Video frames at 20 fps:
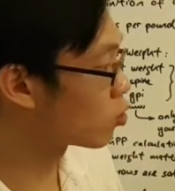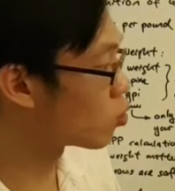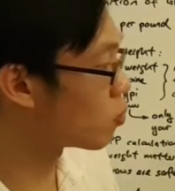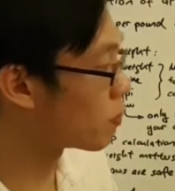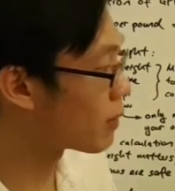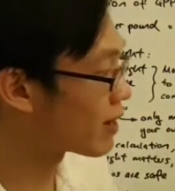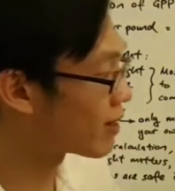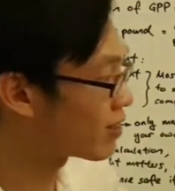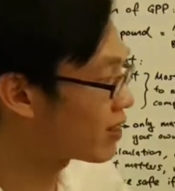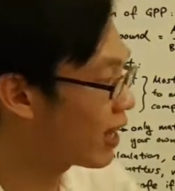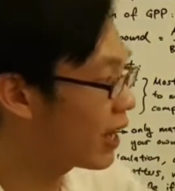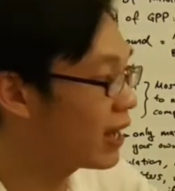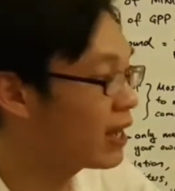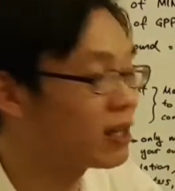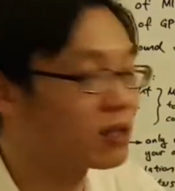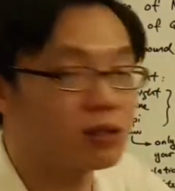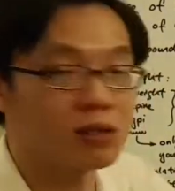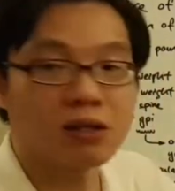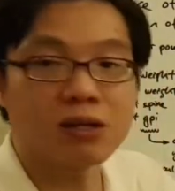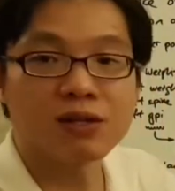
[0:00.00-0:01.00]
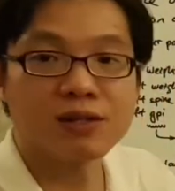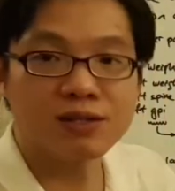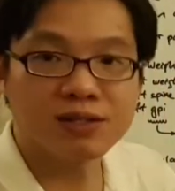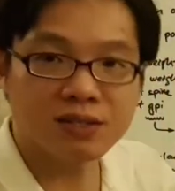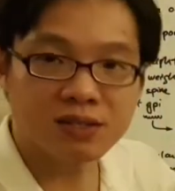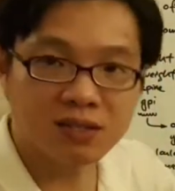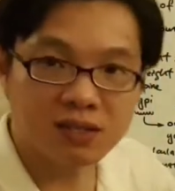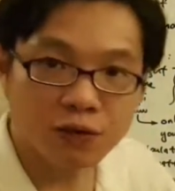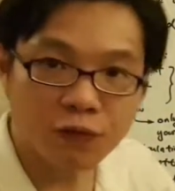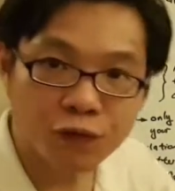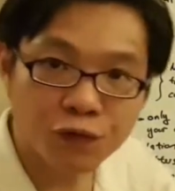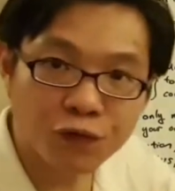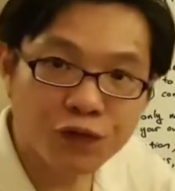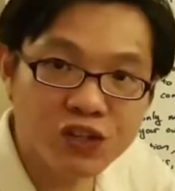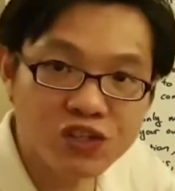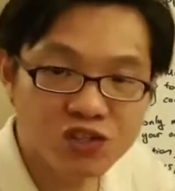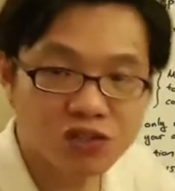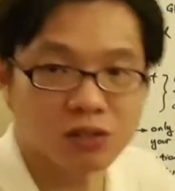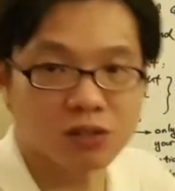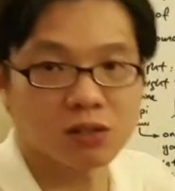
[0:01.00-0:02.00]
to maintain
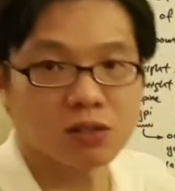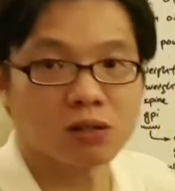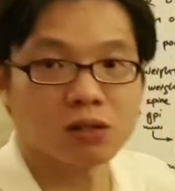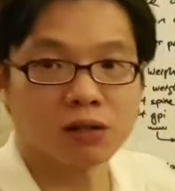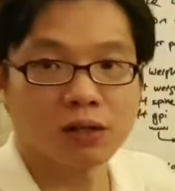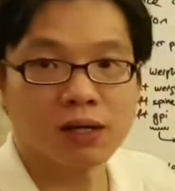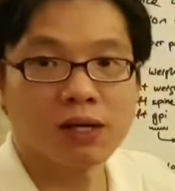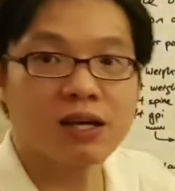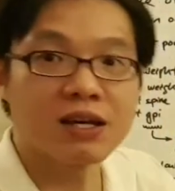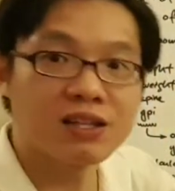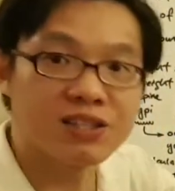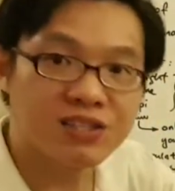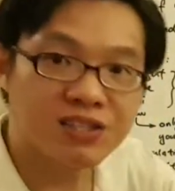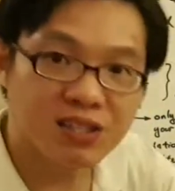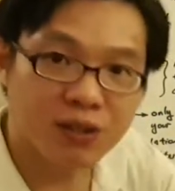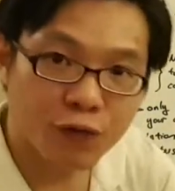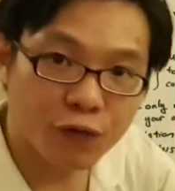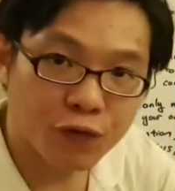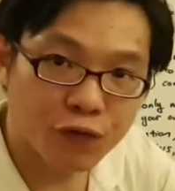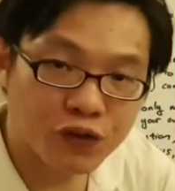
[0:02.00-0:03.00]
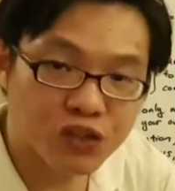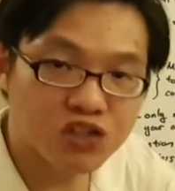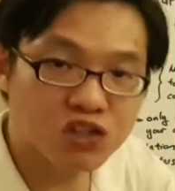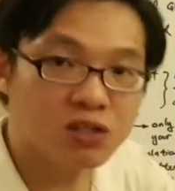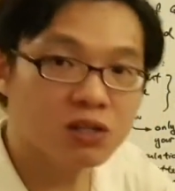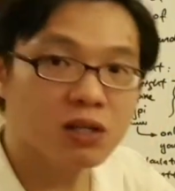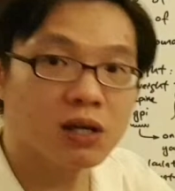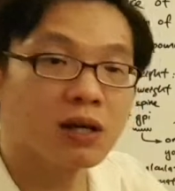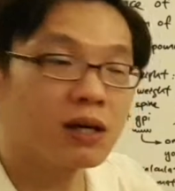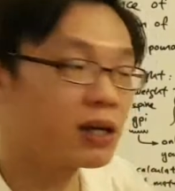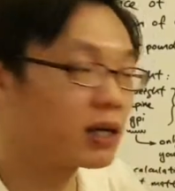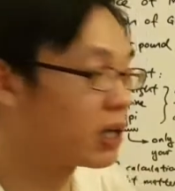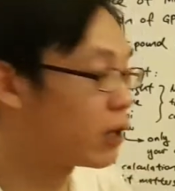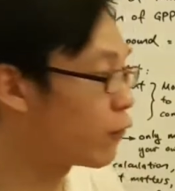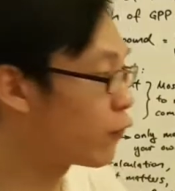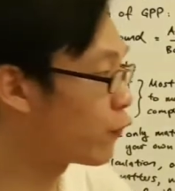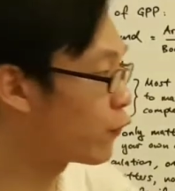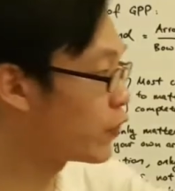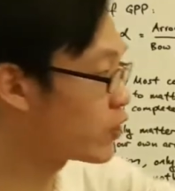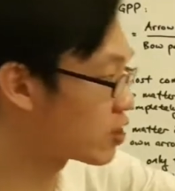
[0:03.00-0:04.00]
sufficient, okay, sufficient
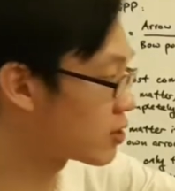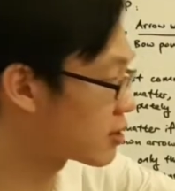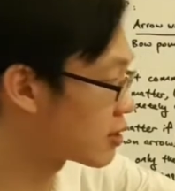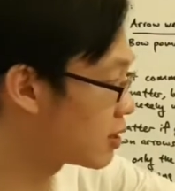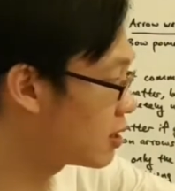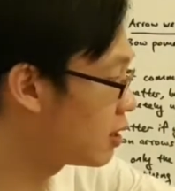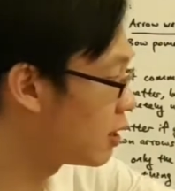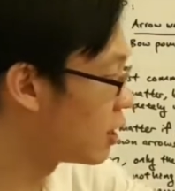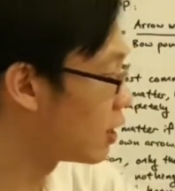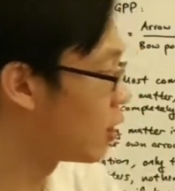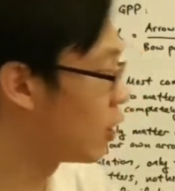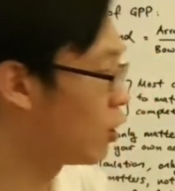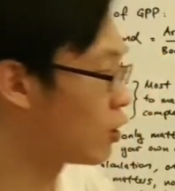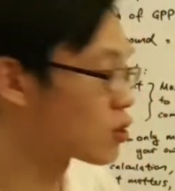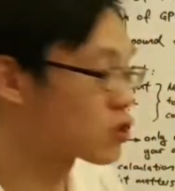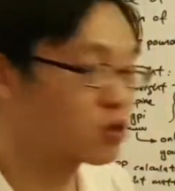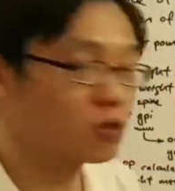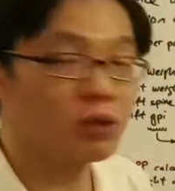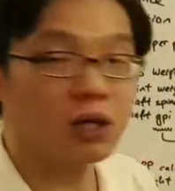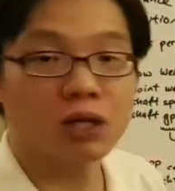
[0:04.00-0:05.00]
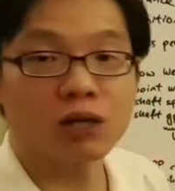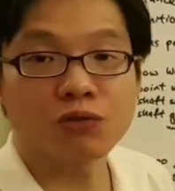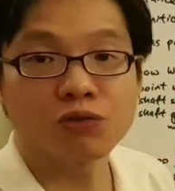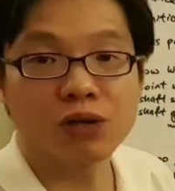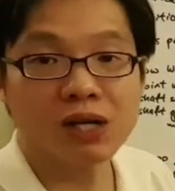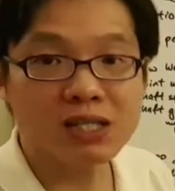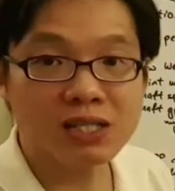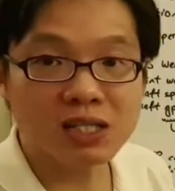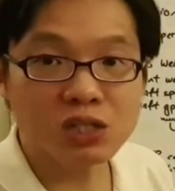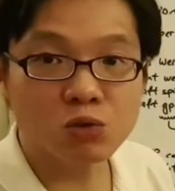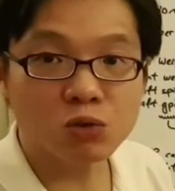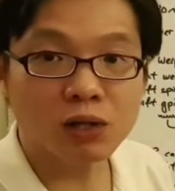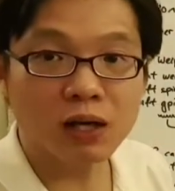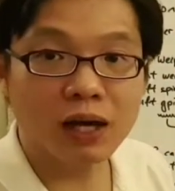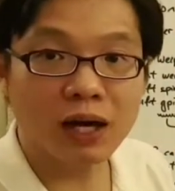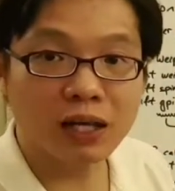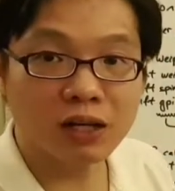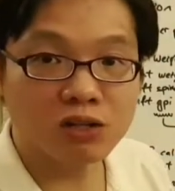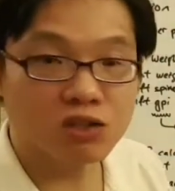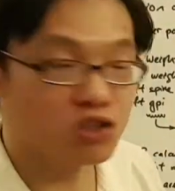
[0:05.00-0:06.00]
efficiency so that the
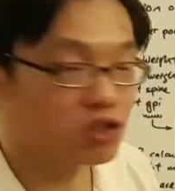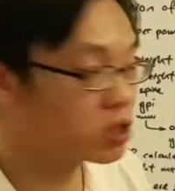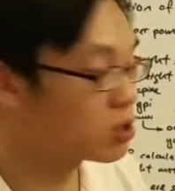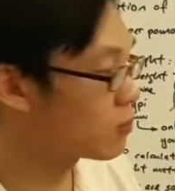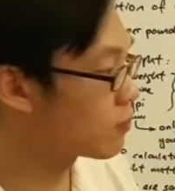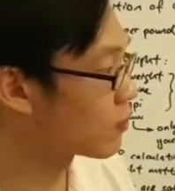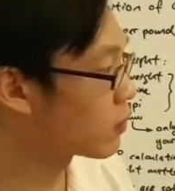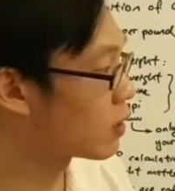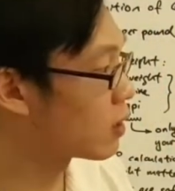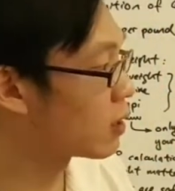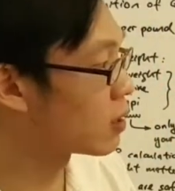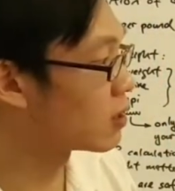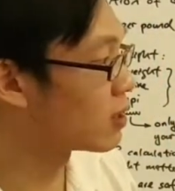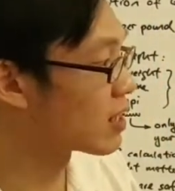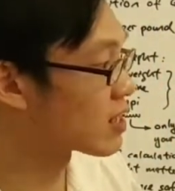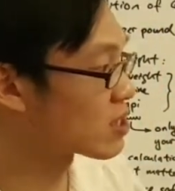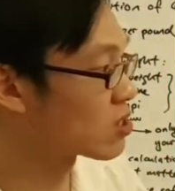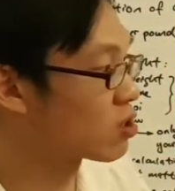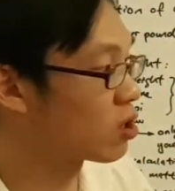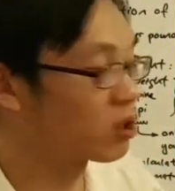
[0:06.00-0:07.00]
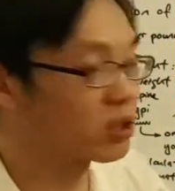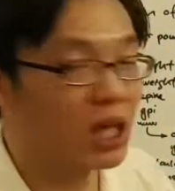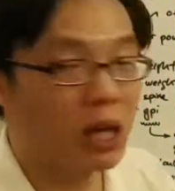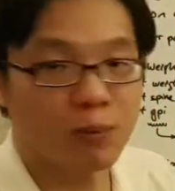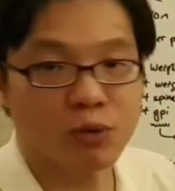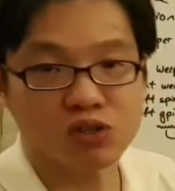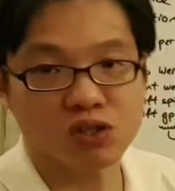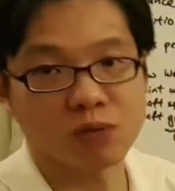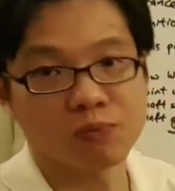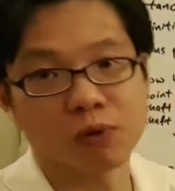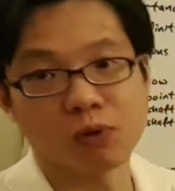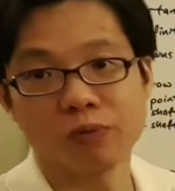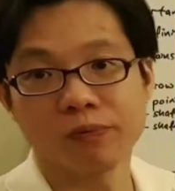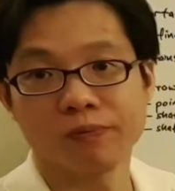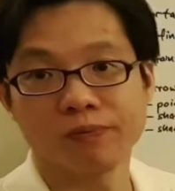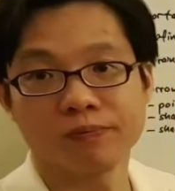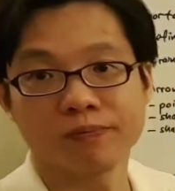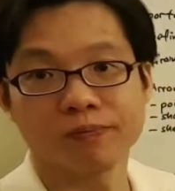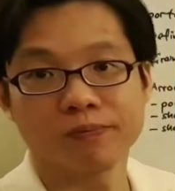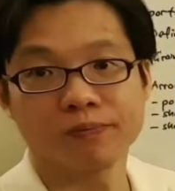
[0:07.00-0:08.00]
residual energy does not damage the bowl.